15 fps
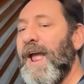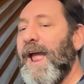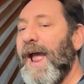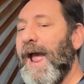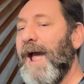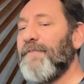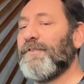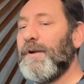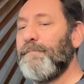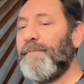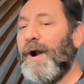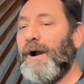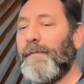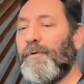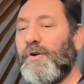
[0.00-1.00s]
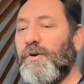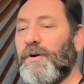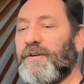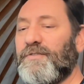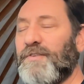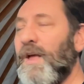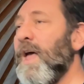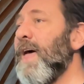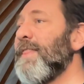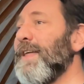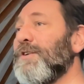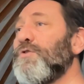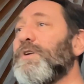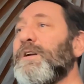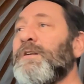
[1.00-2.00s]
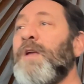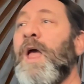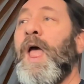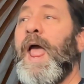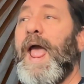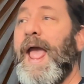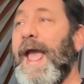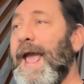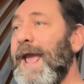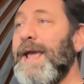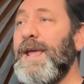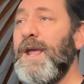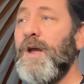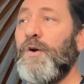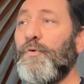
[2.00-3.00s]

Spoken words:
have comparable hooks that you can A,